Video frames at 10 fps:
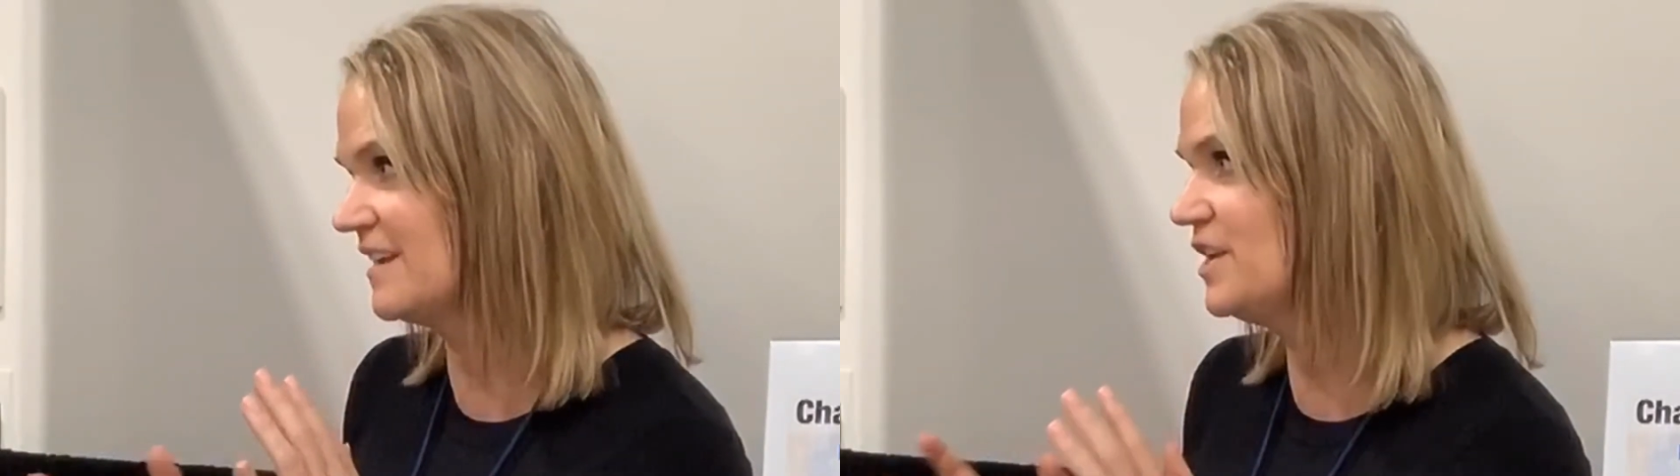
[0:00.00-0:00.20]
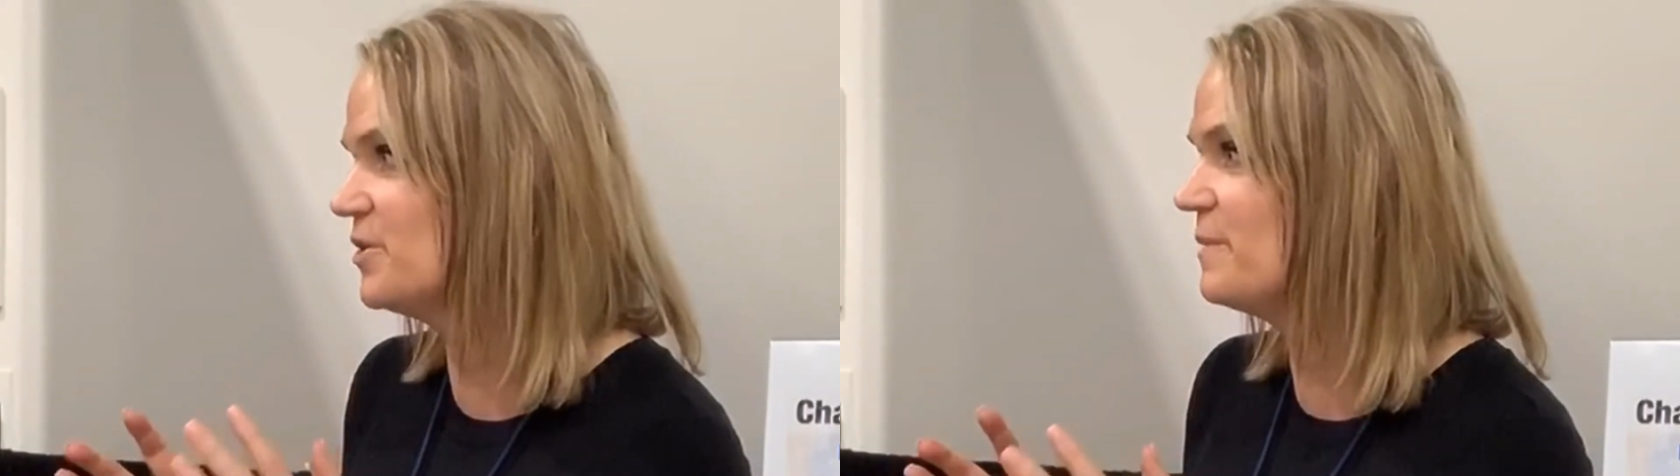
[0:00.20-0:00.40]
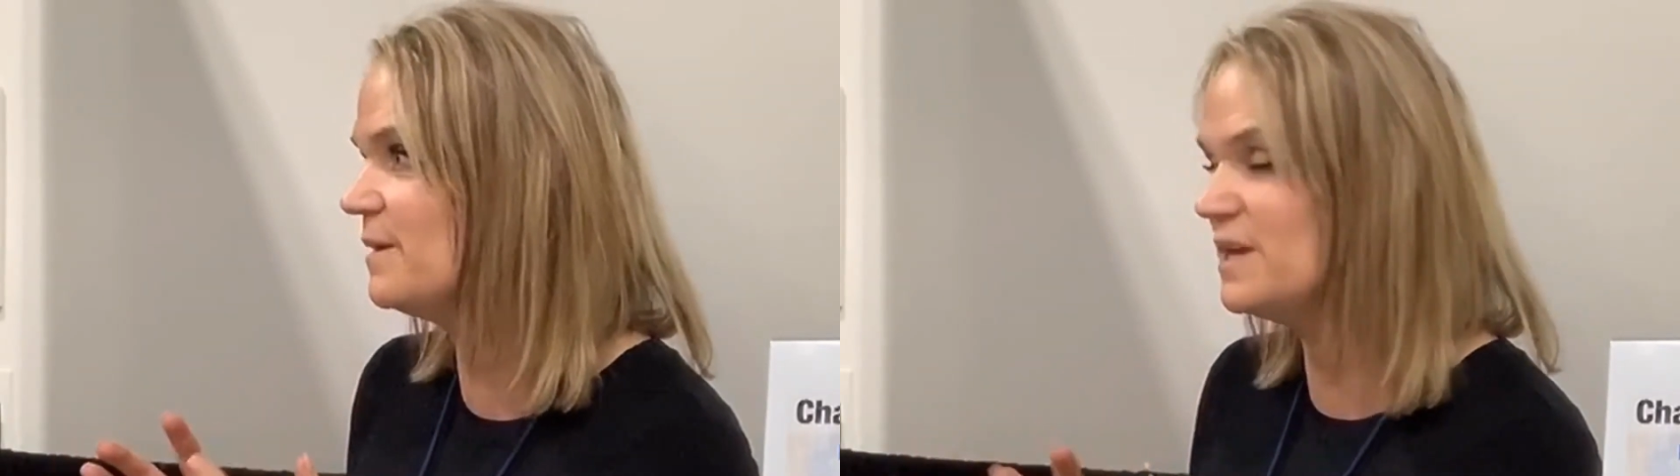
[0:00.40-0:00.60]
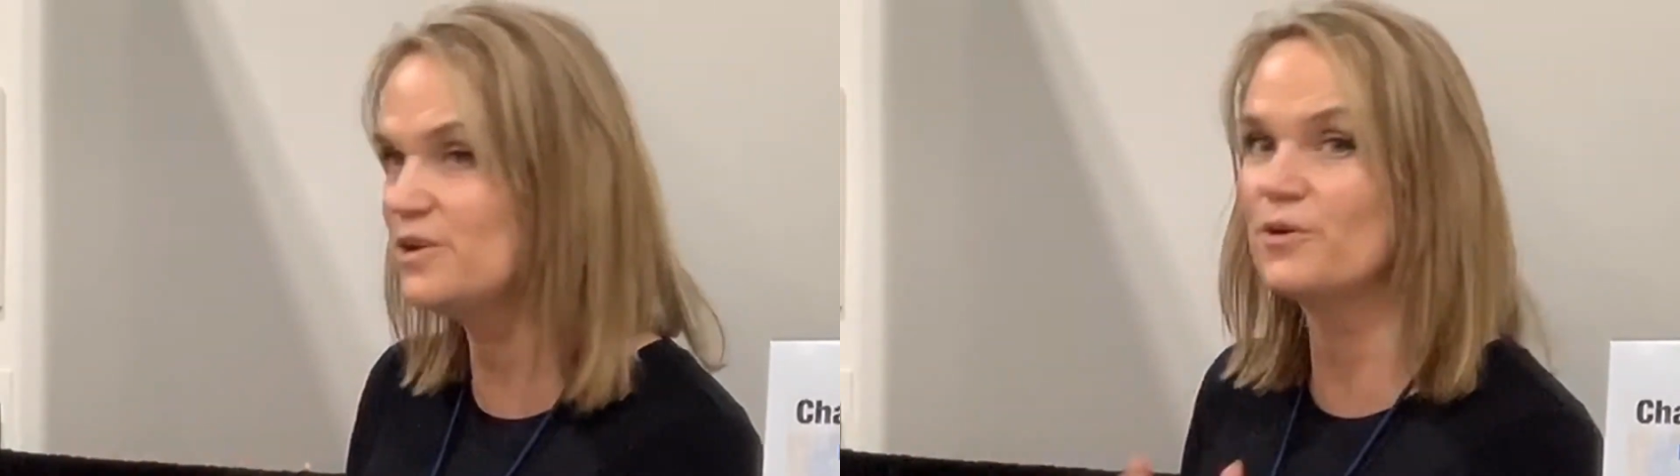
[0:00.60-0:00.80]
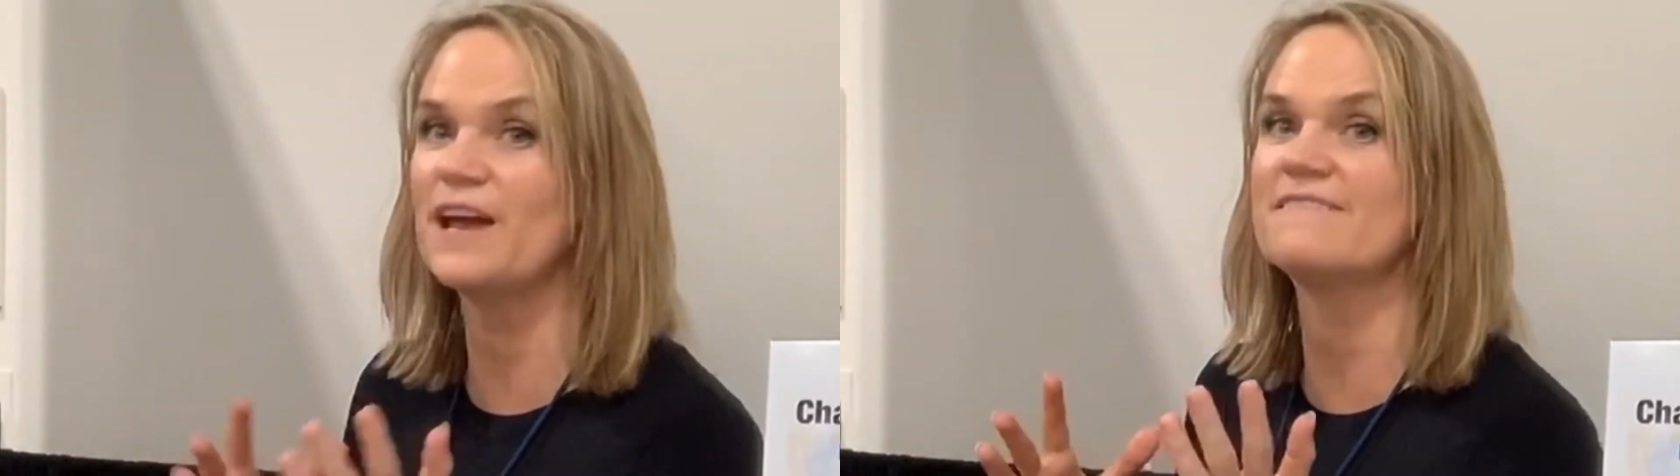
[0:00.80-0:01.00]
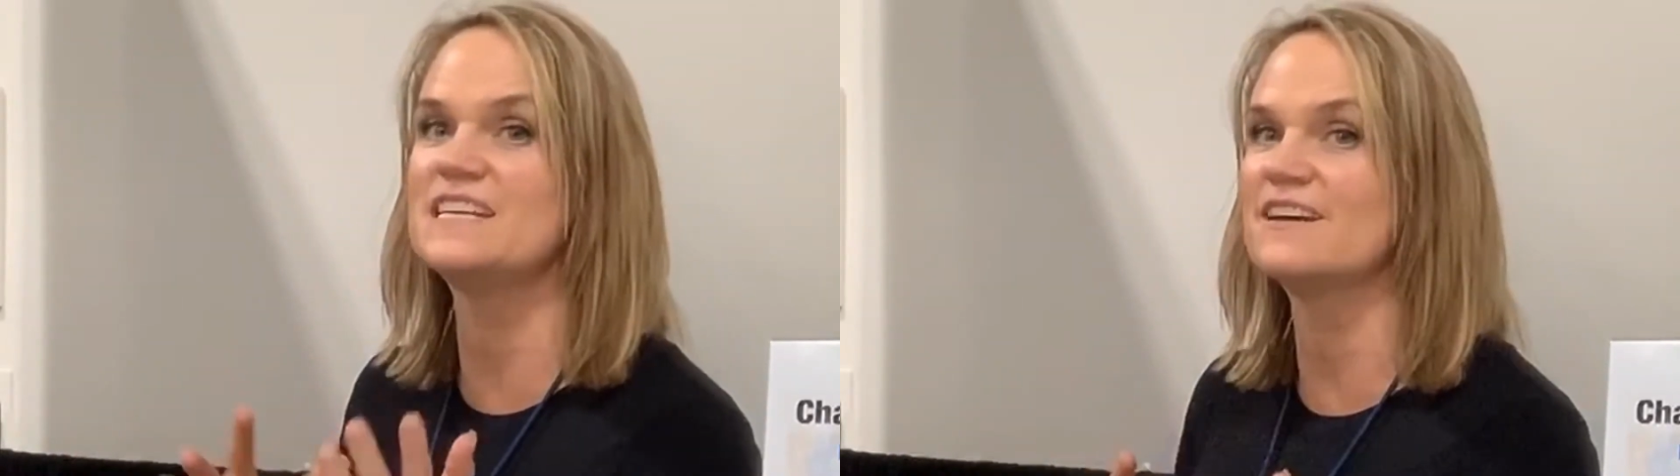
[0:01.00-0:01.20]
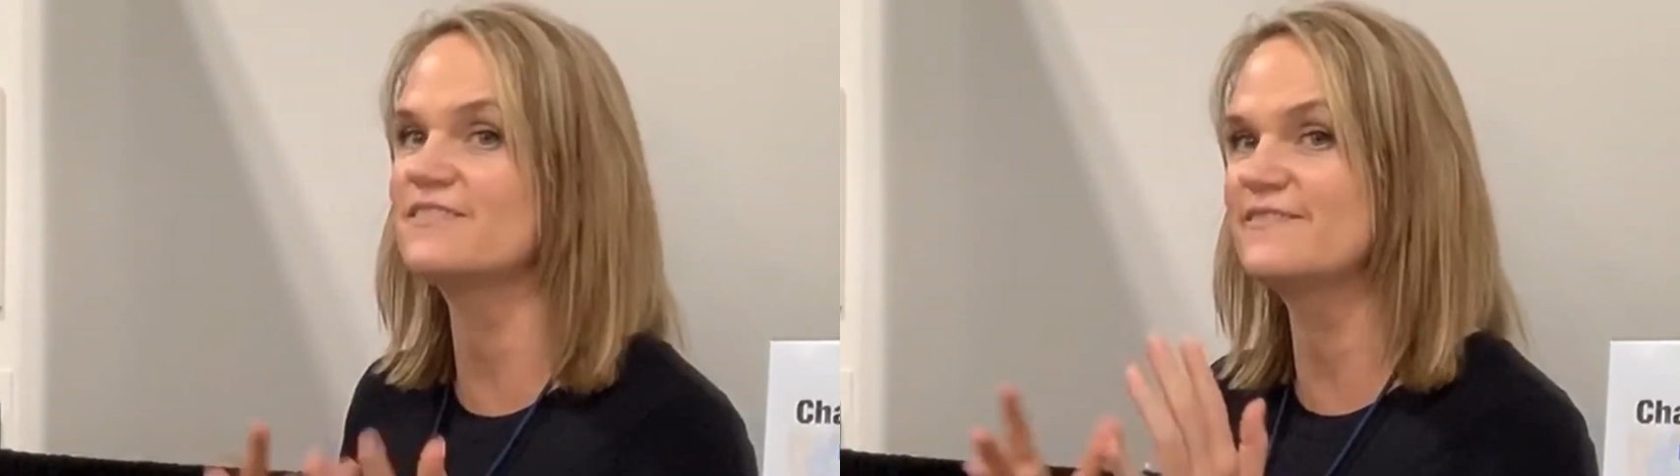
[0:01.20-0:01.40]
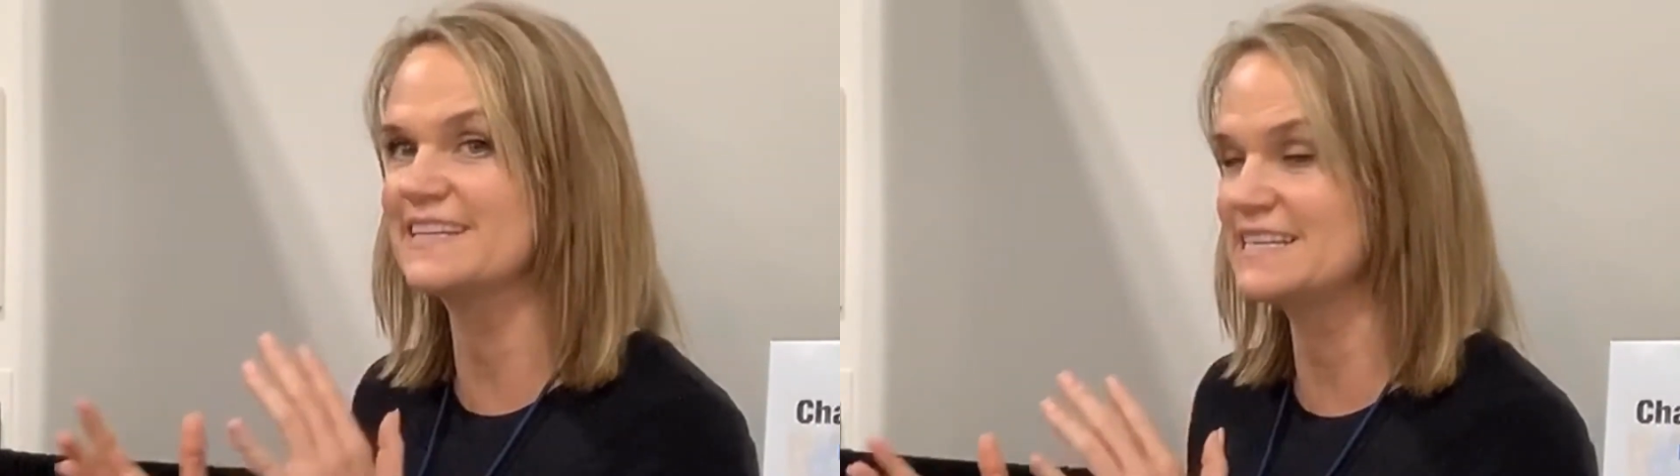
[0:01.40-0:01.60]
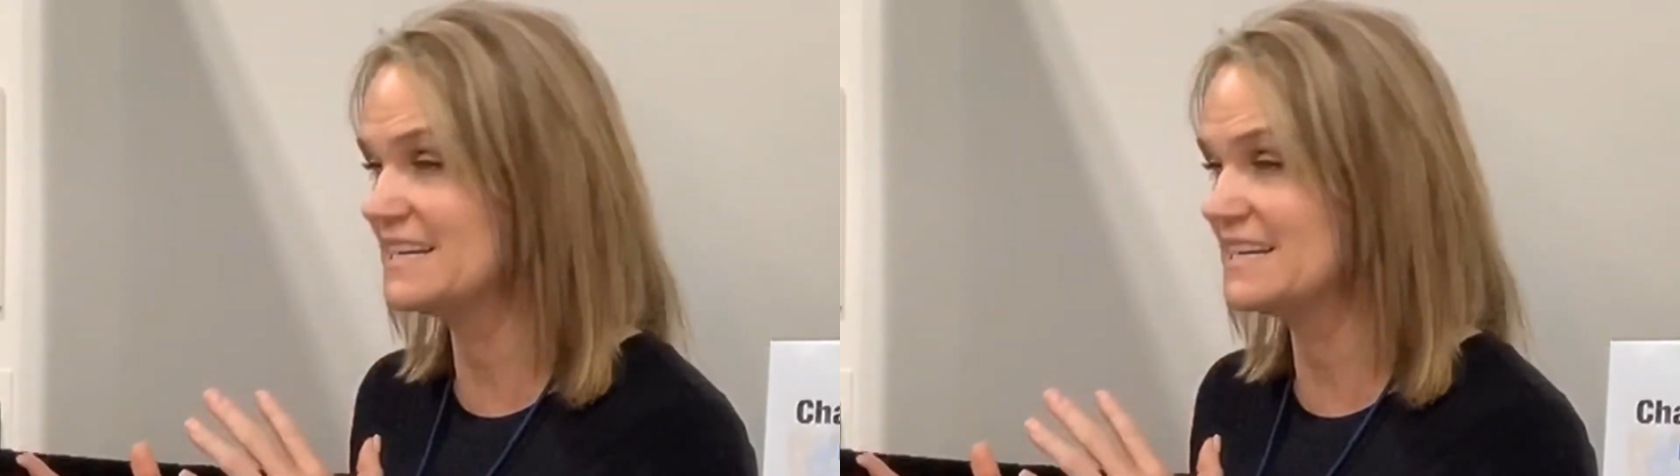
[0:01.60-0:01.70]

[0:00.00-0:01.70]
You know, maybe you don't have enough of